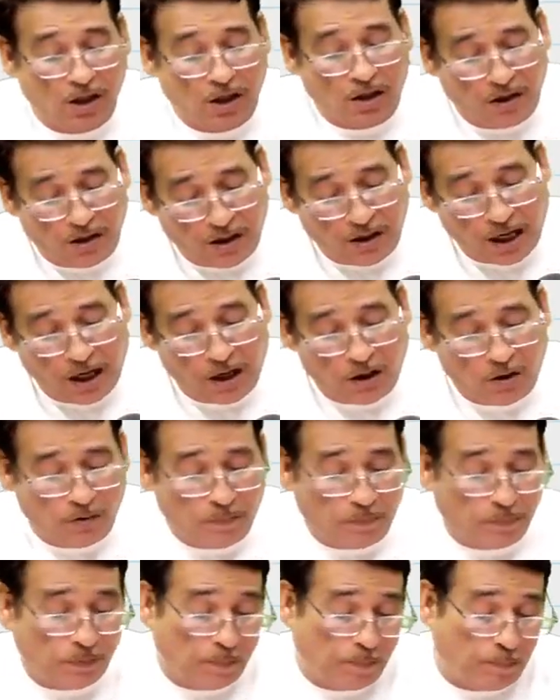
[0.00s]
Now
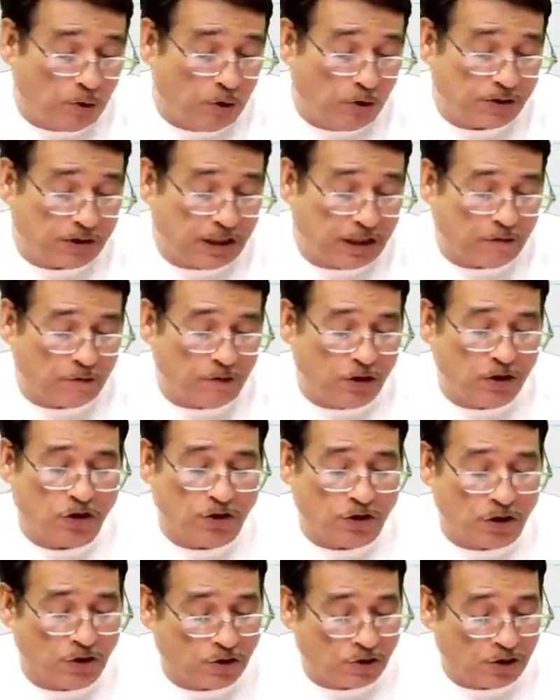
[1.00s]

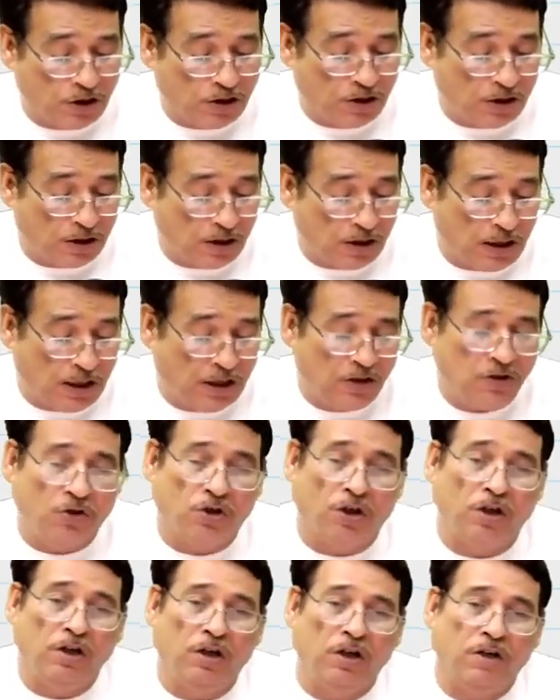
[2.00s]
post-acquisition share in
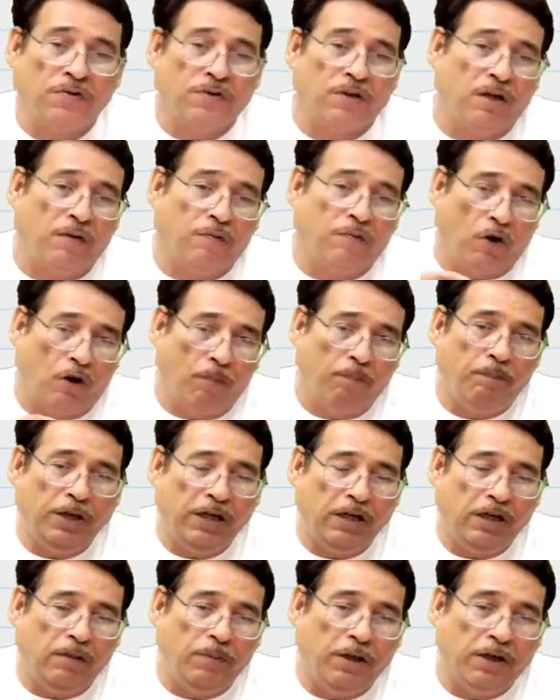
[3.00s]
general reserve or
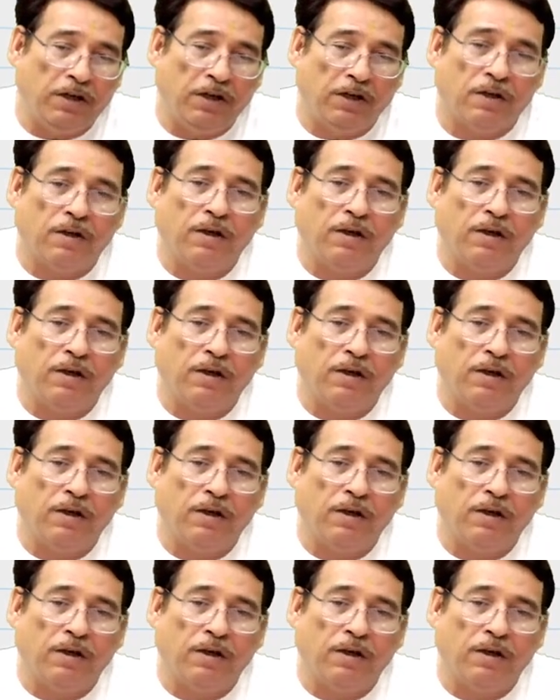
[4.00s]
B limited.